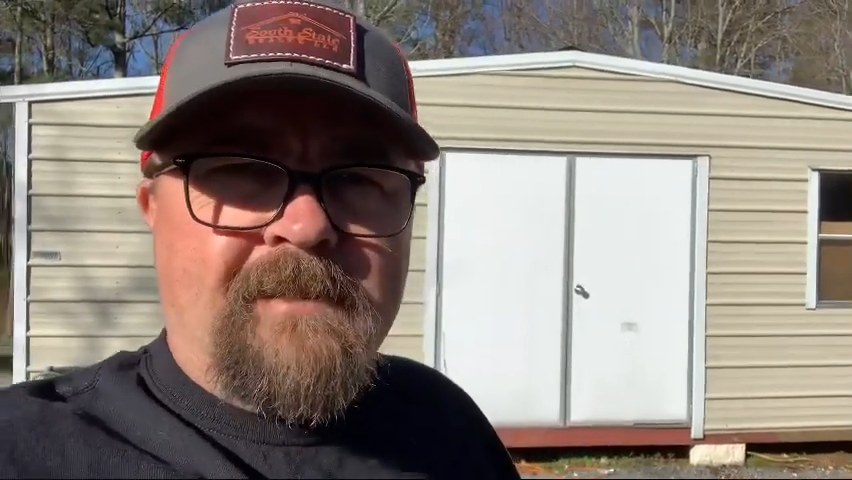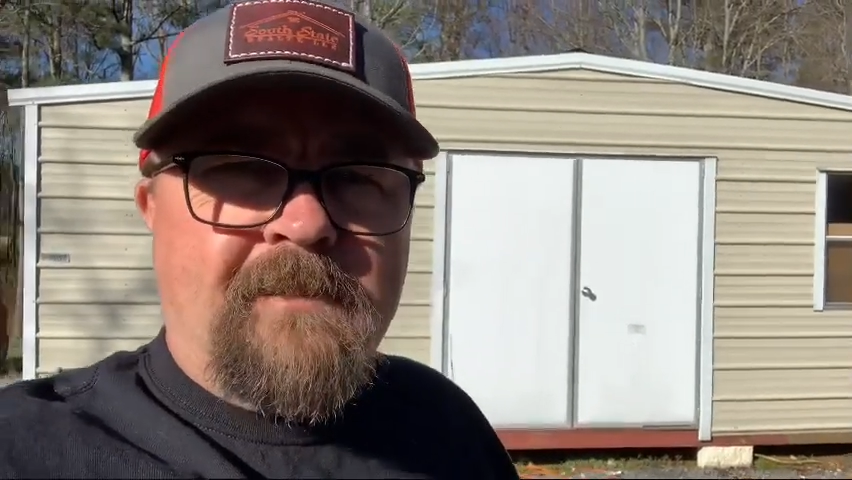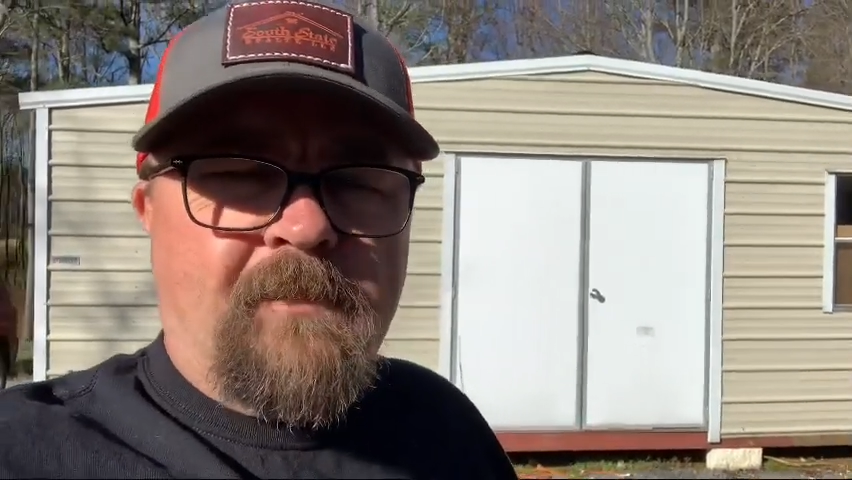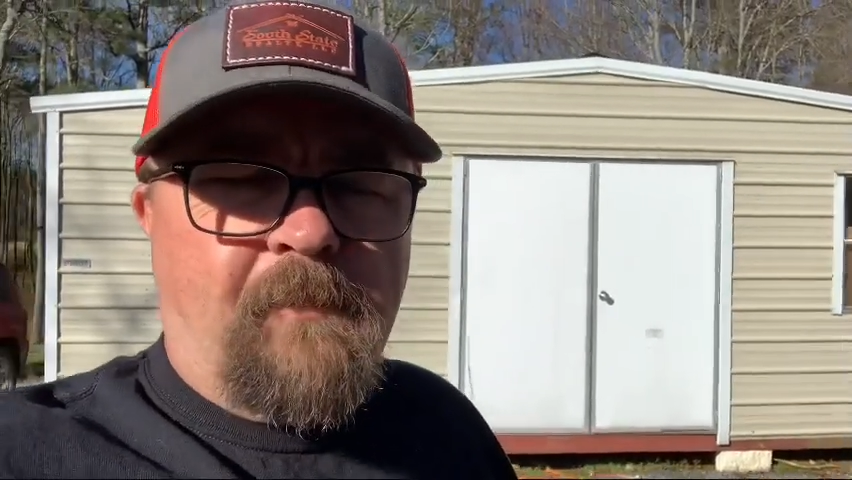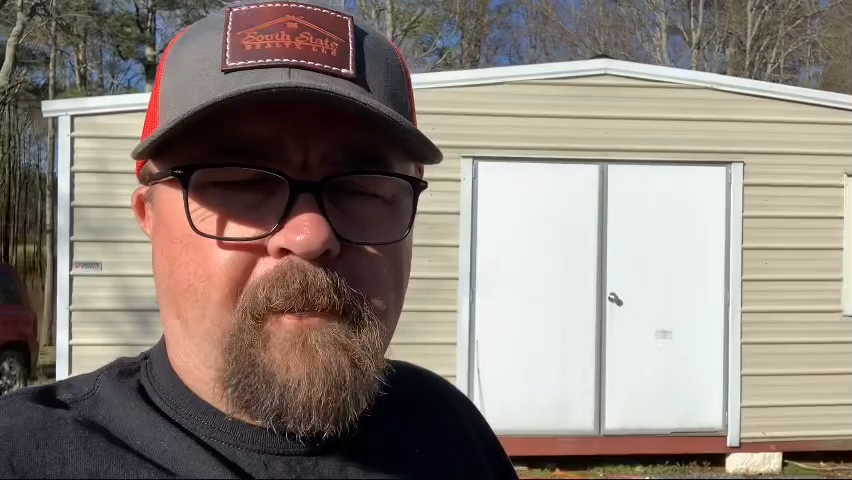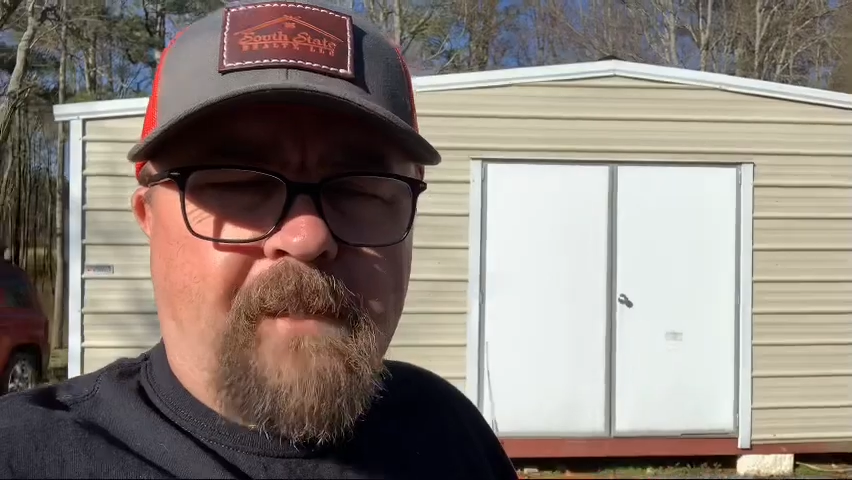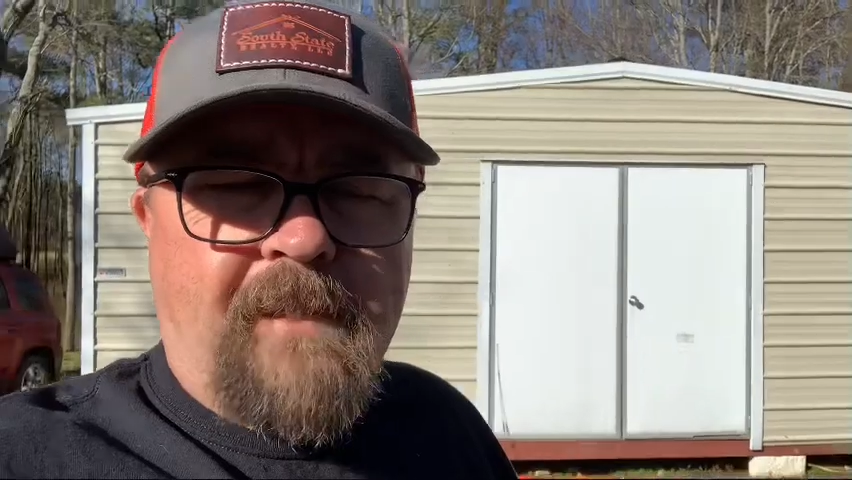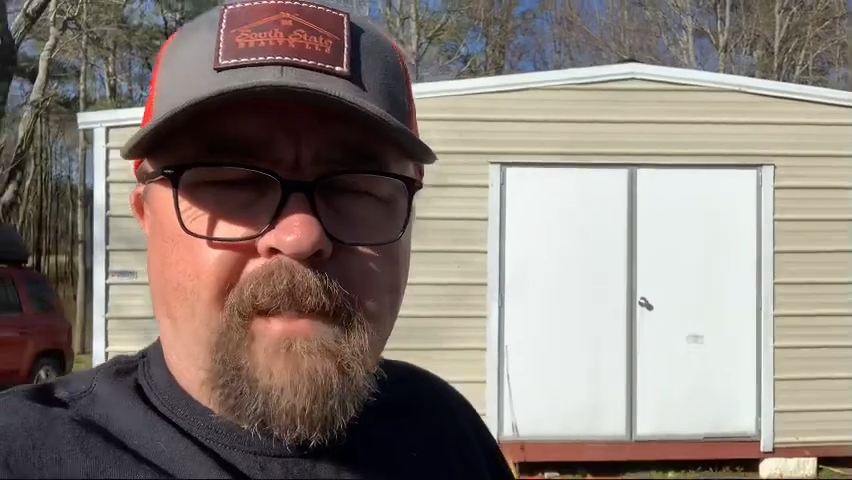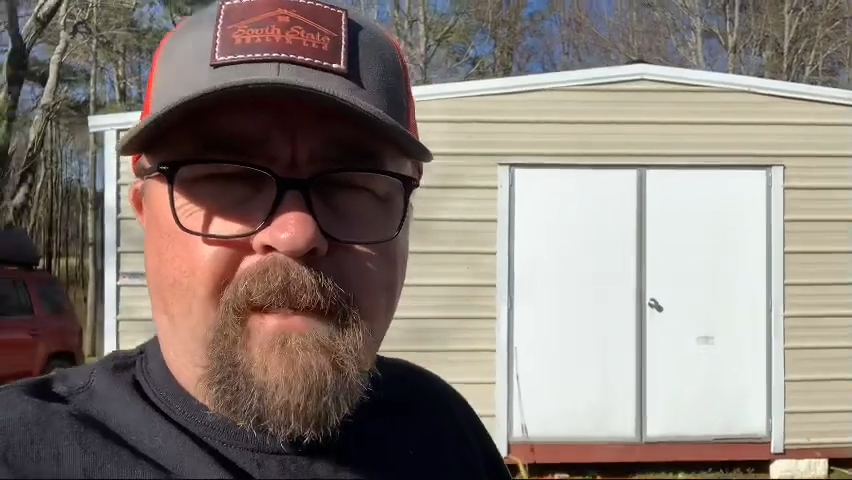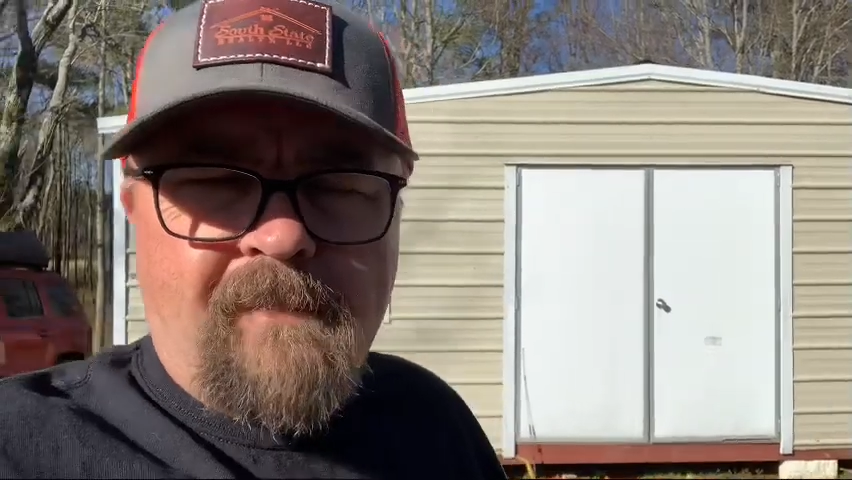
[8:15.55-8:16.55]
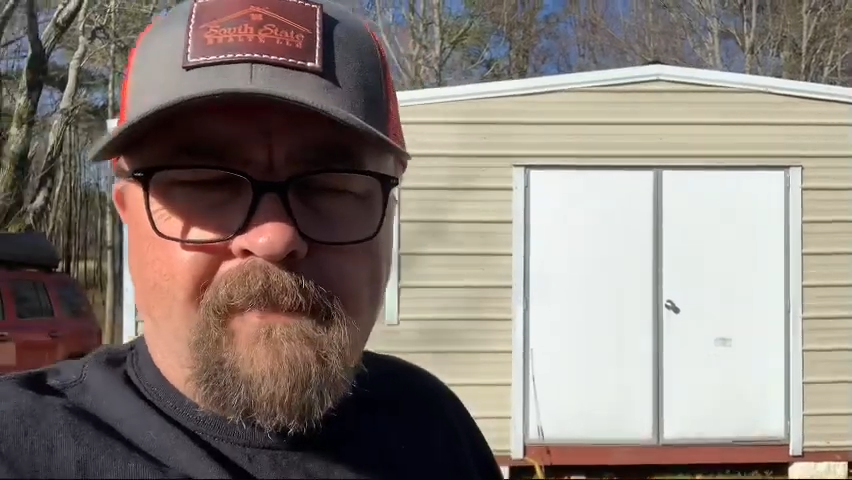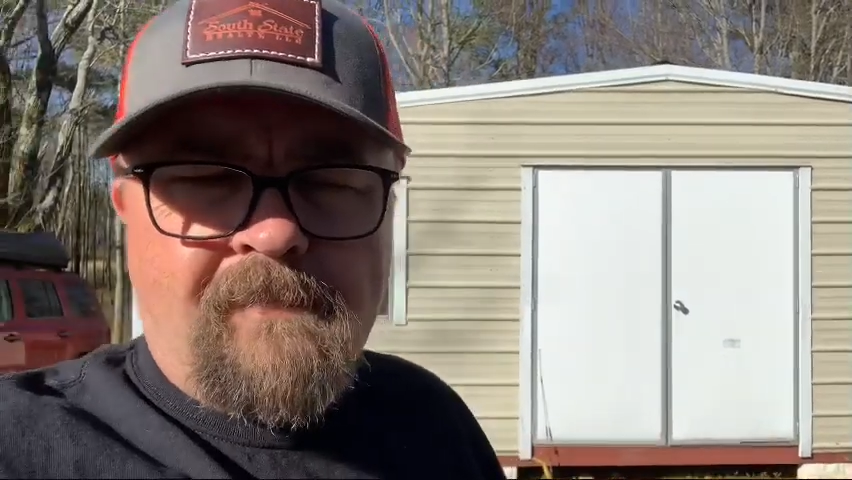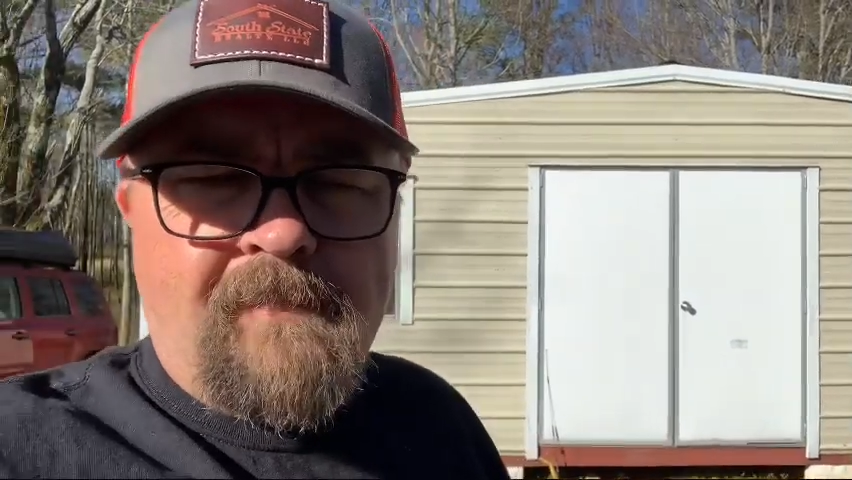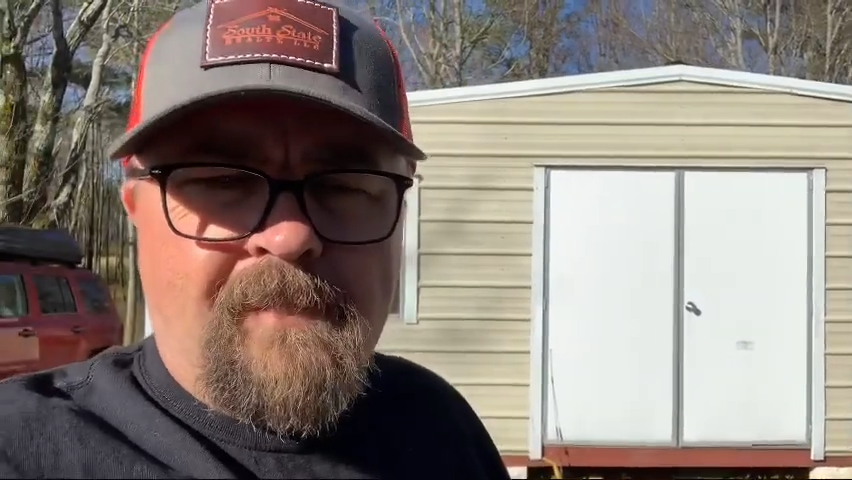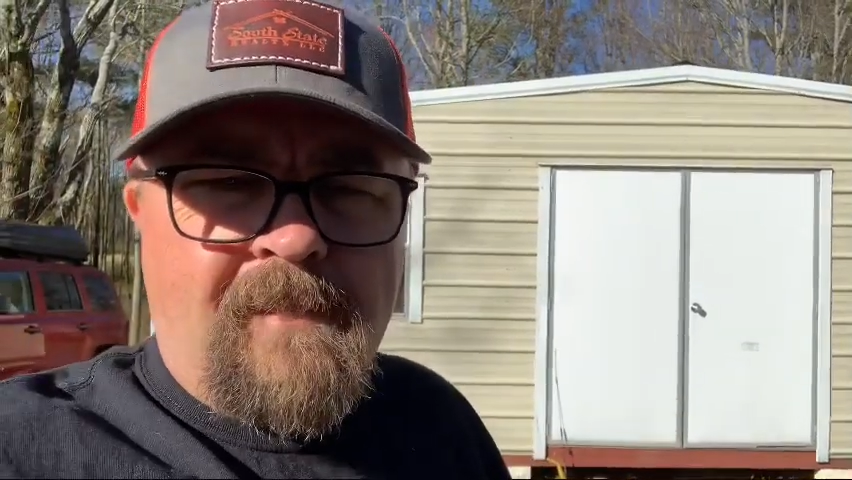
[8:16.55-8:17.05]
a story to tell.